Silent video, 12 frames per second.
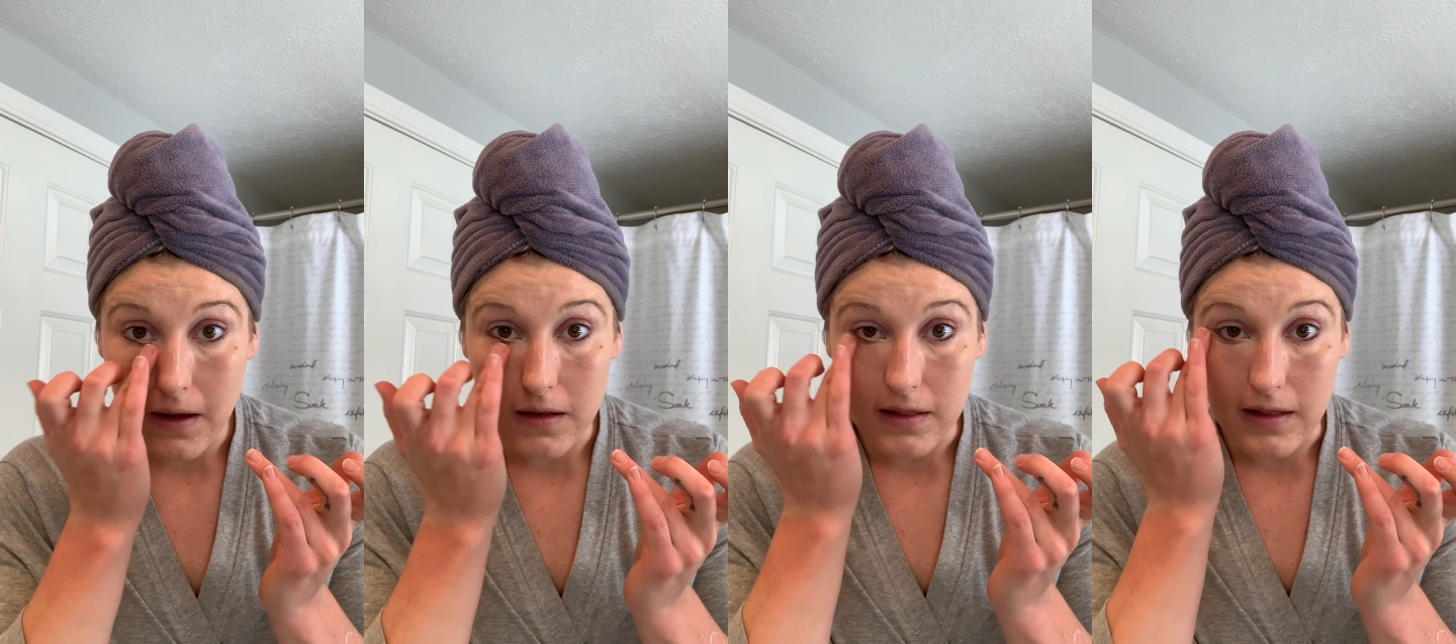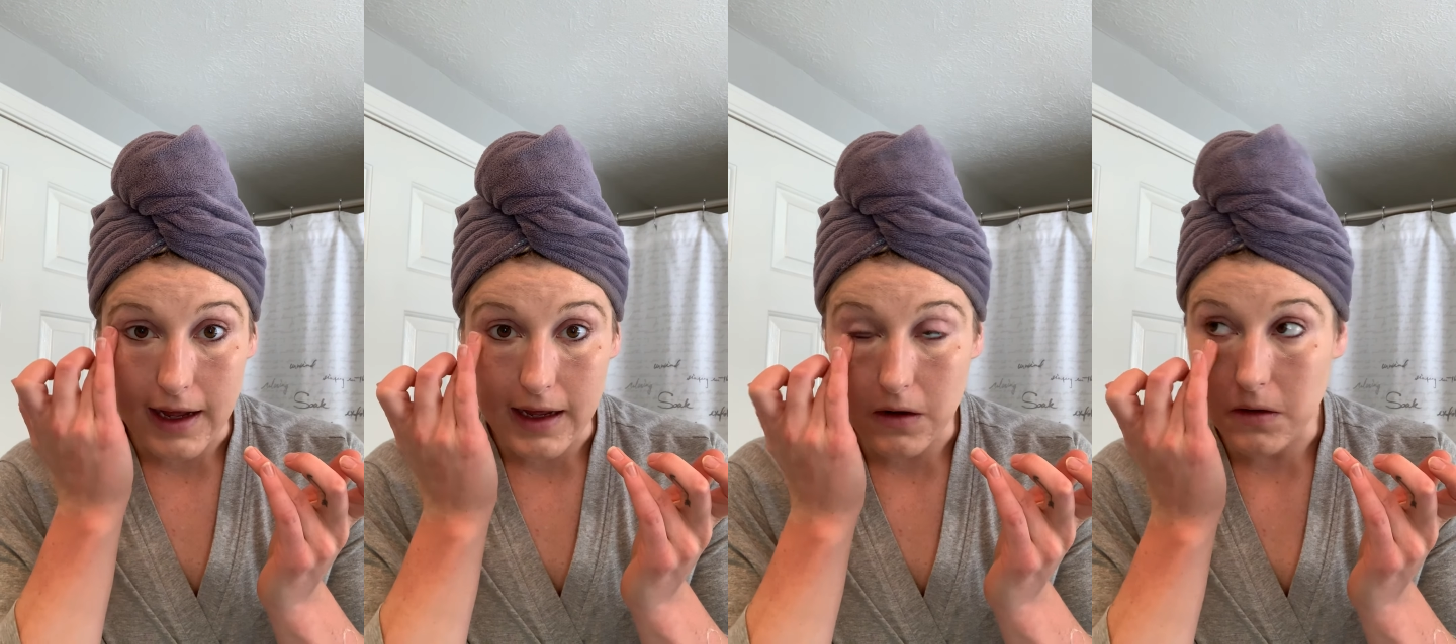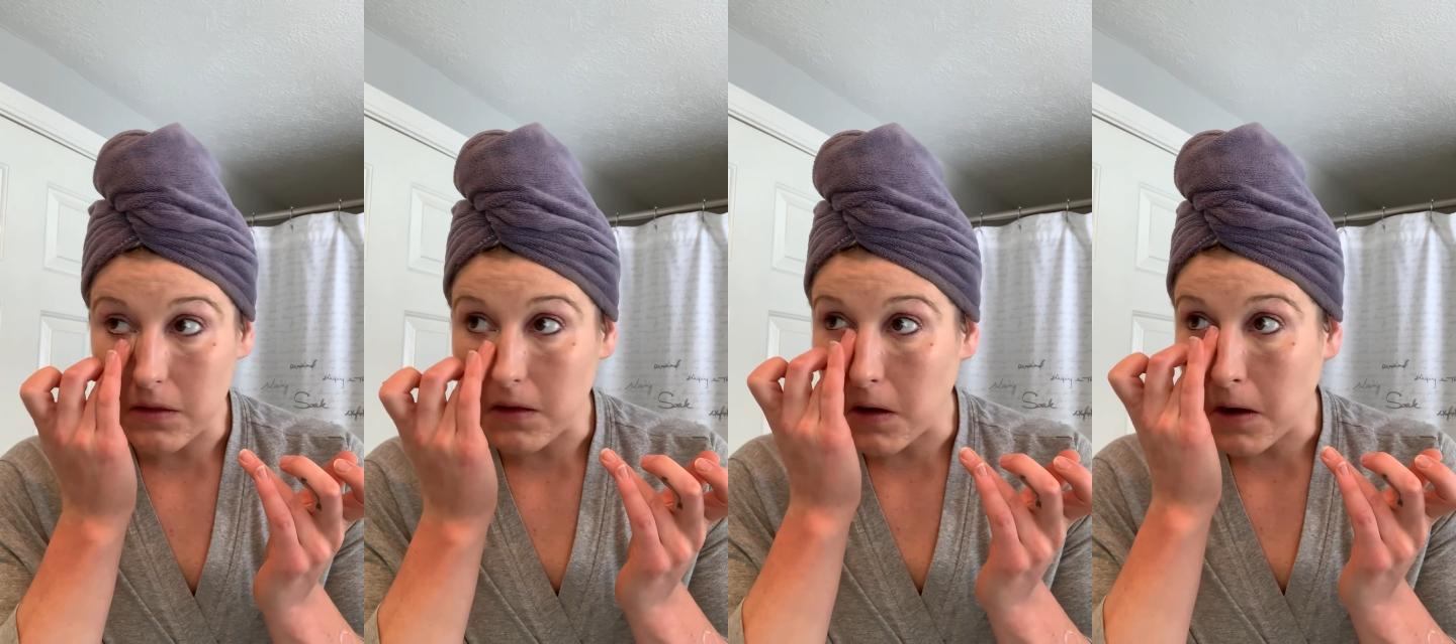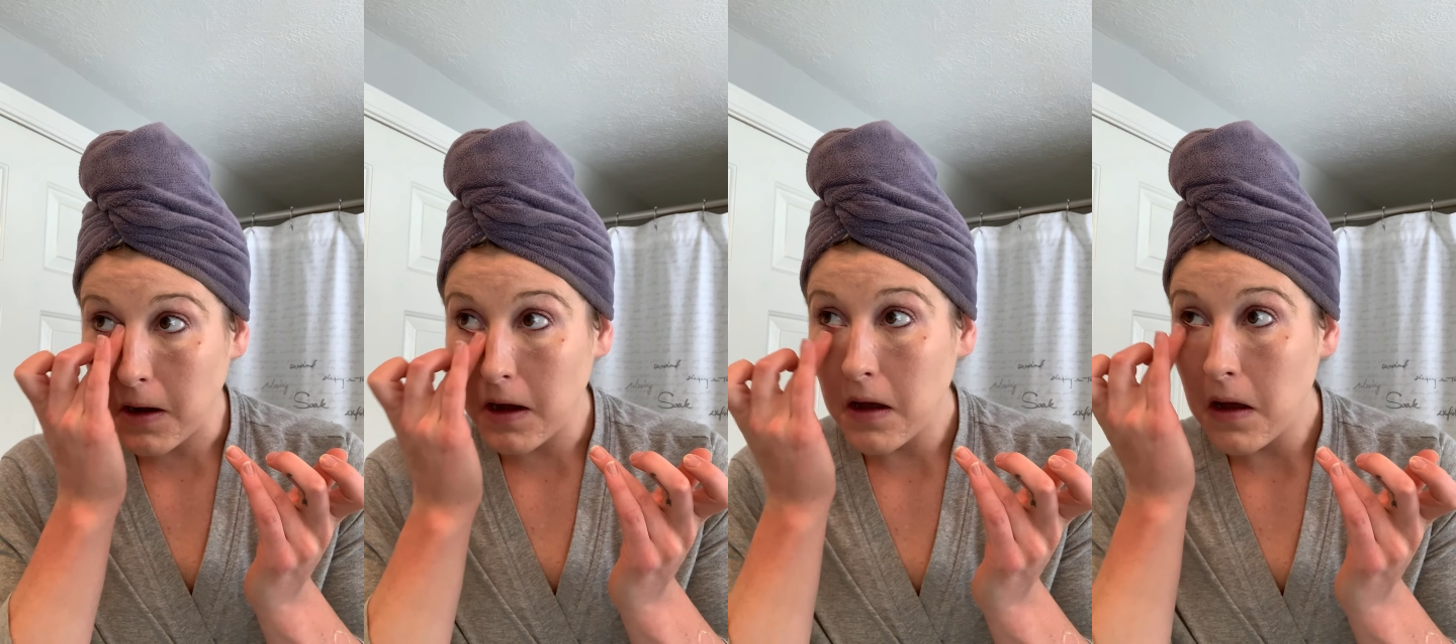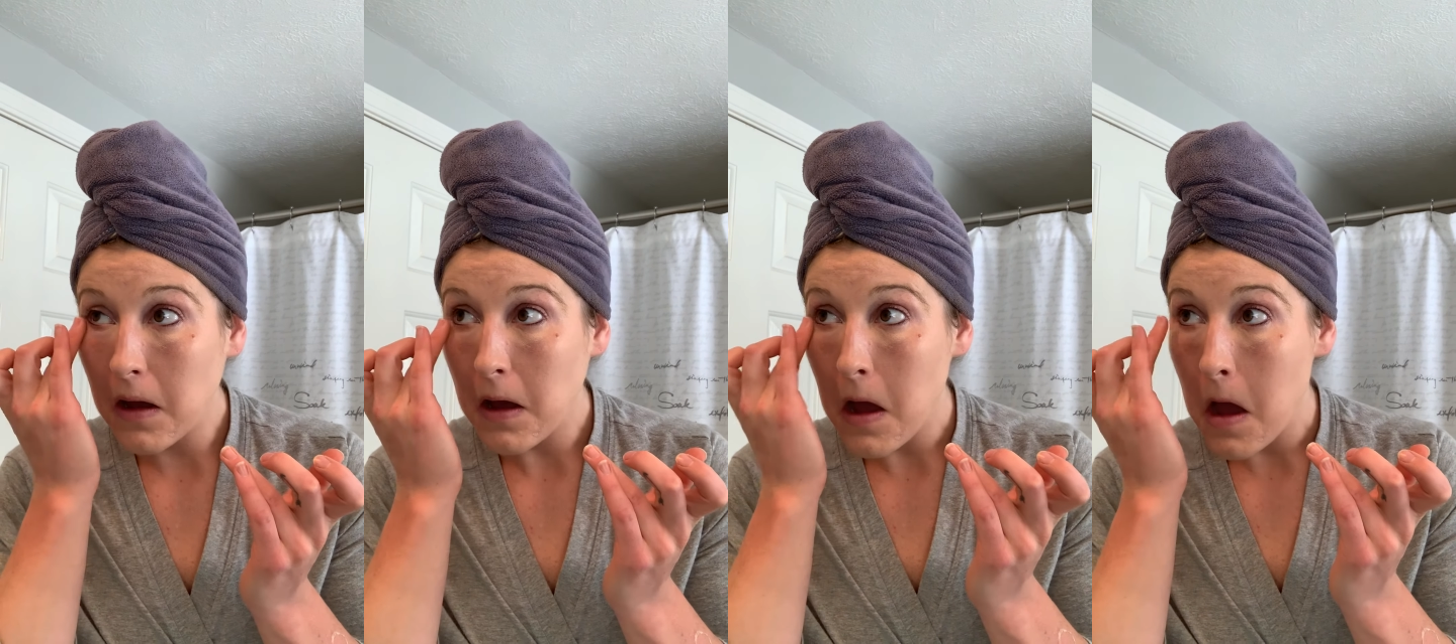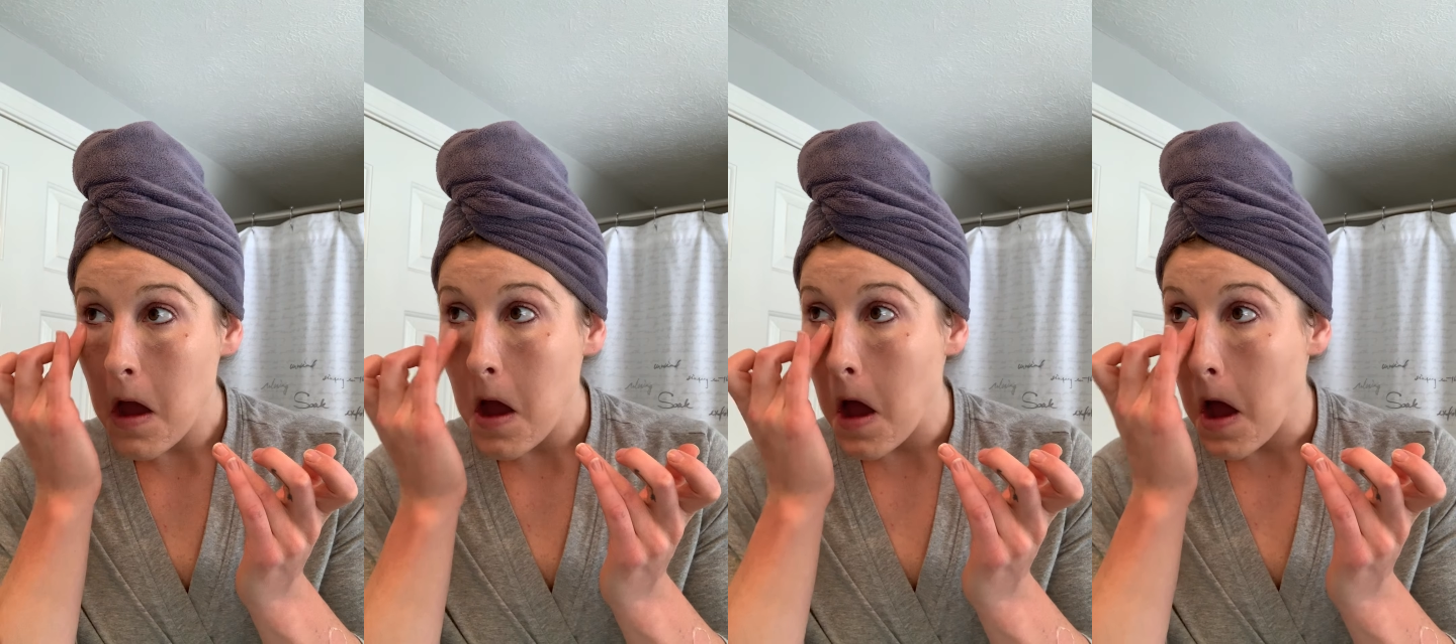a lighter look
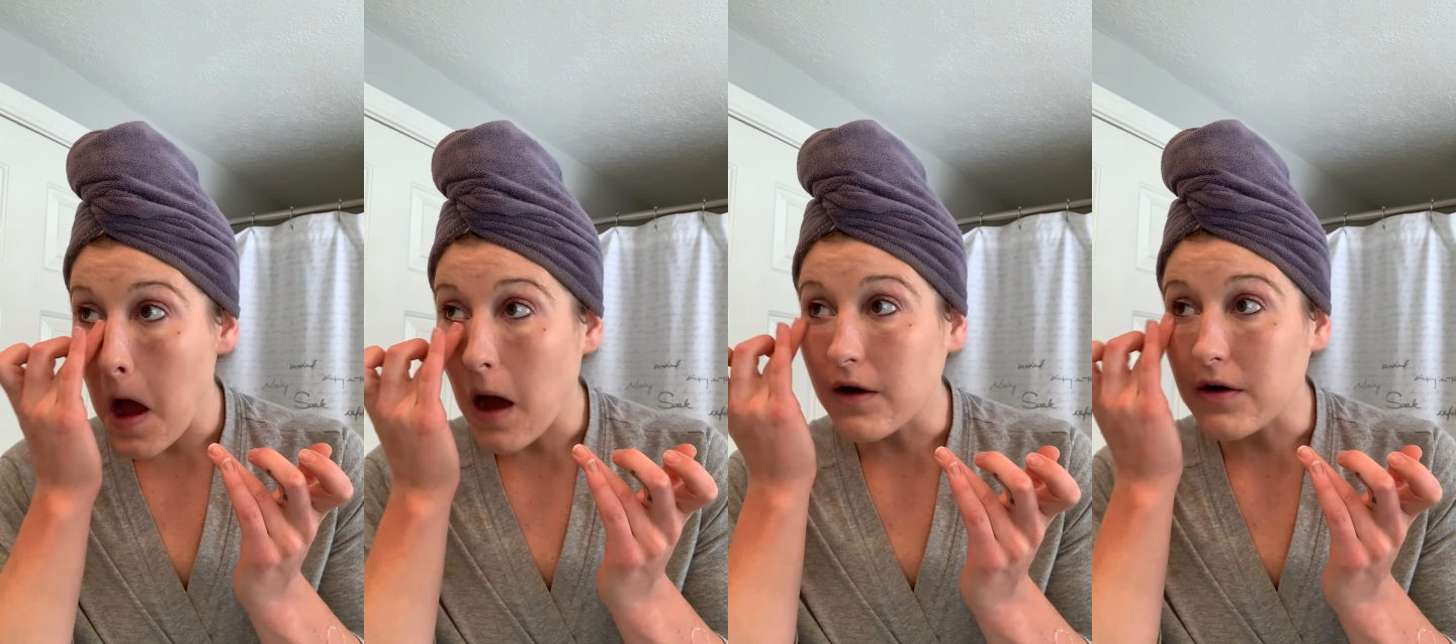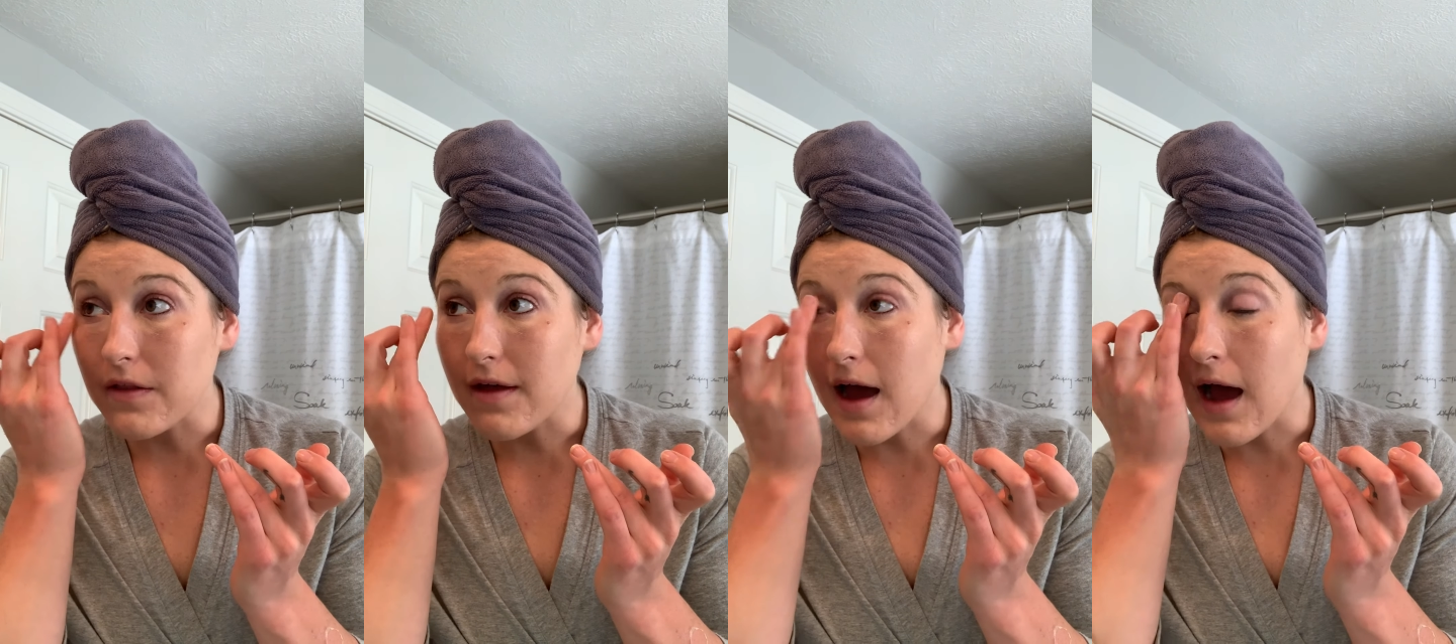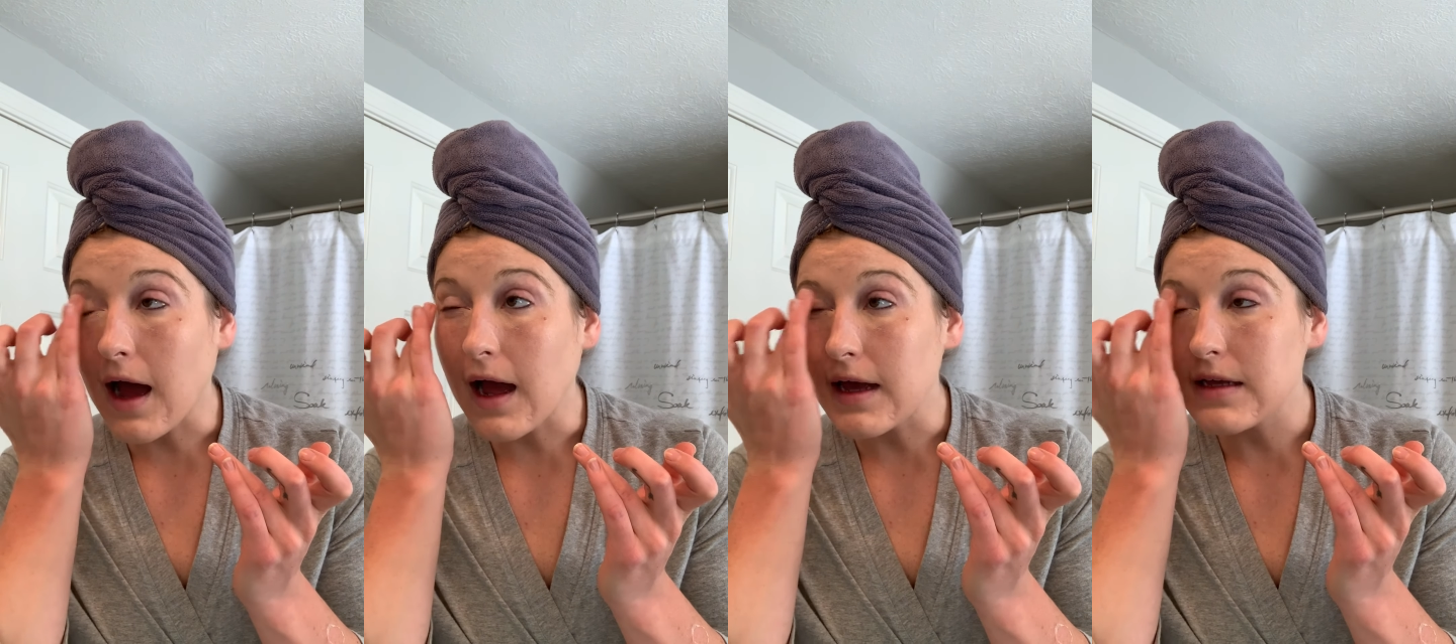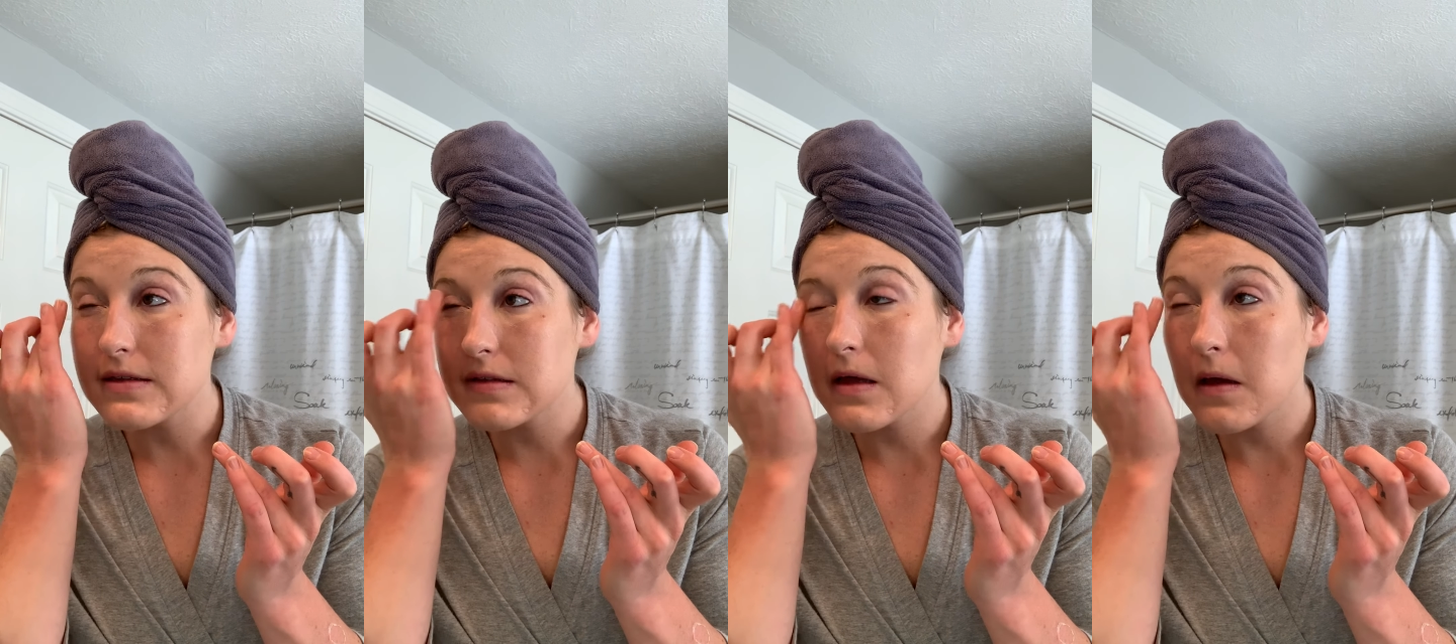under the eyes.